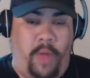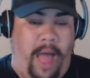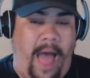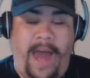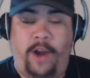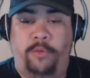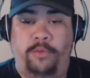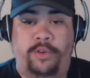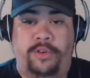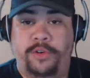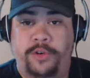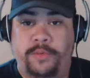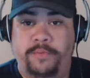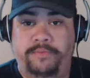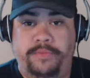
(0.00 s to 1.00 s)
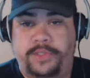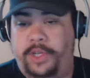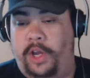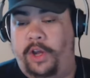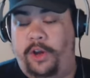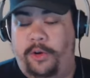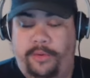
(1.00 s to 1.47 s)
I don't recruit.
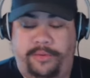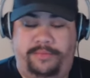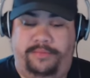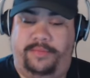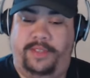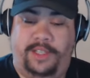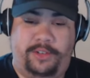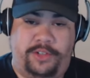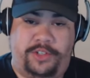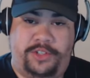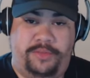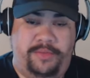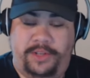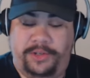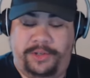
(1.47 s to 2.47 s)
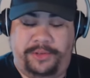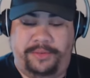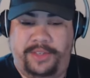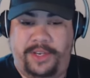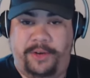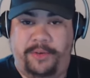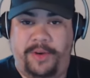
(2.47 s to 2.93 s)
So a little
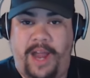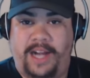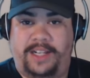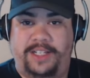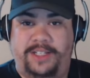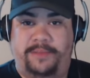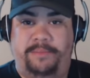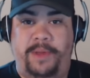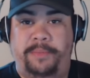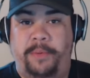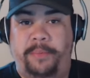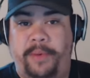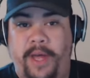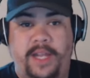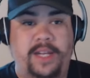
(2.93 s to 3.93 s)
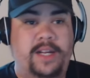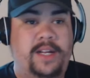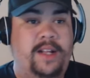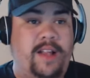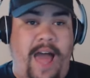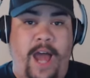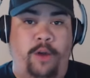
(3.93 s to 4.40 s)
knock to some people, but
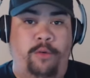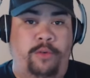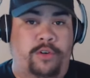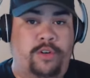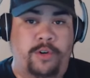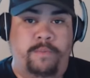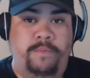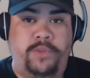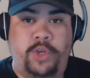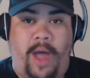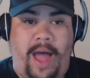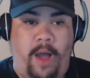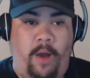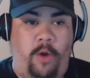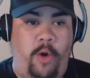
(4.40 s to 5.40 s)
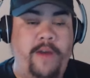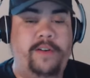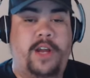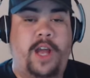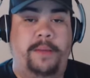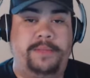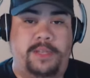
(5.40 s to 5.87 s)
I don't recruit. So
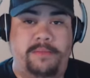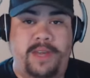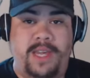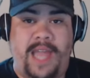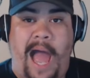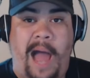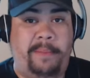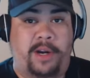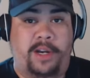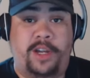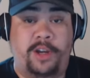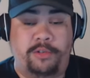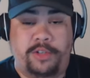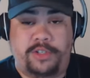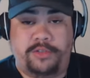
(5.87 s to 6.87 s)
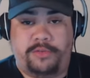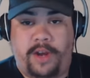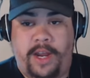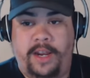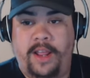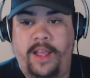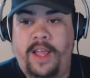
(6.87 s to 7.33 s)
whoever comes to me, I'm a coach,
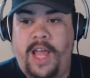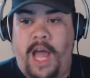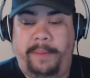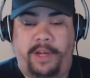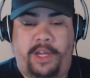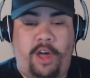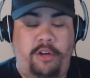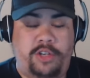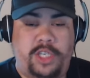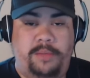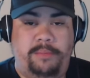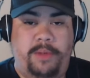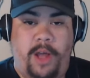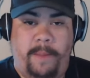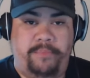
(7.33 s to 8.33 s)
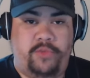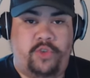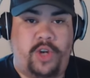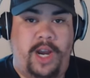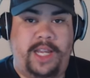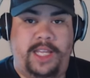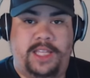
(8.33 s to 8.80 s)
right? I'm going to coach them up and
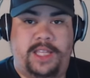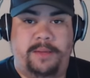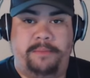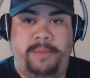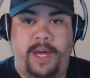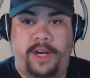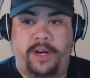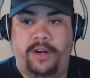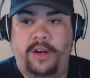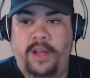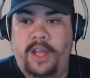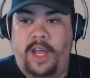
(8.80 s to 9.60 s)
try and get them better.